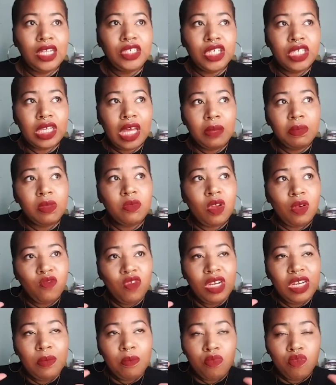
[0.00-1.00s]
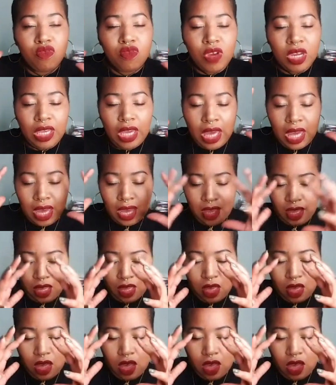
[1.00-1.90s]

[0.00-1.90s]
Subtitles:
just coming, like really bringing